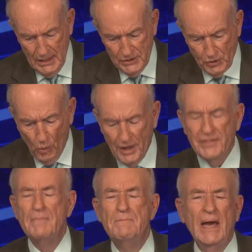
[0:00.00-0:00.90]
So one of
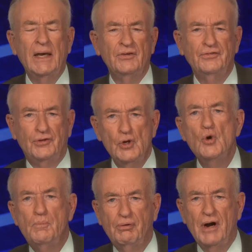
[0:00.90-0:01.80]
the biggest
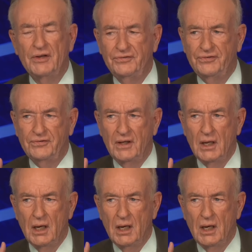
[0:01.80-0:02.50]
due process